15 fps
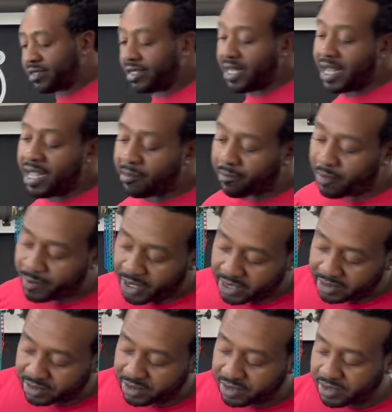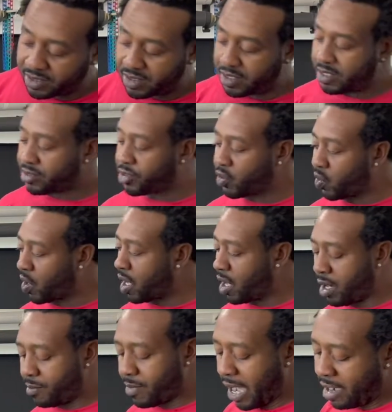in increments.
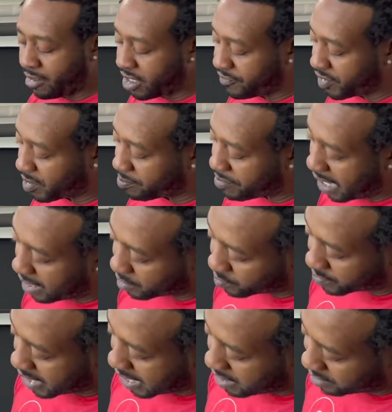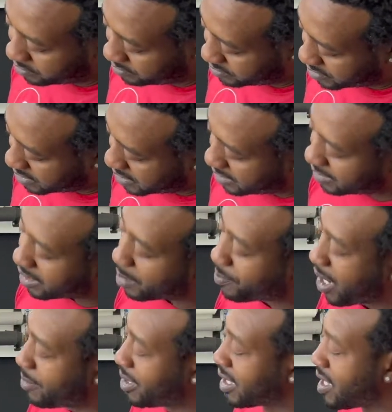So I'll give it a bottle now, and I'll
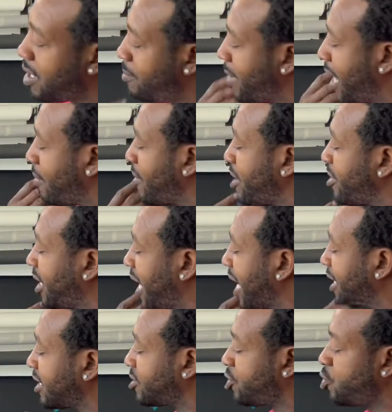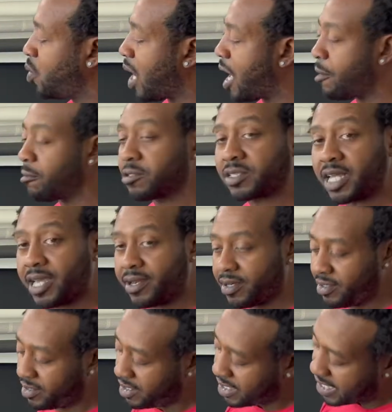probably come back maybe like 2 hours
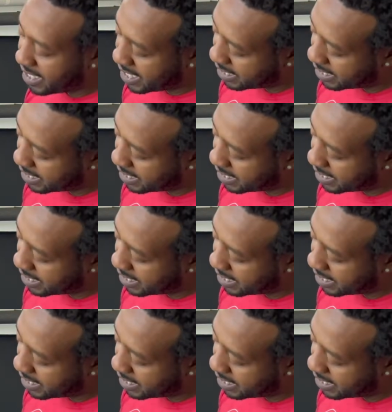later, and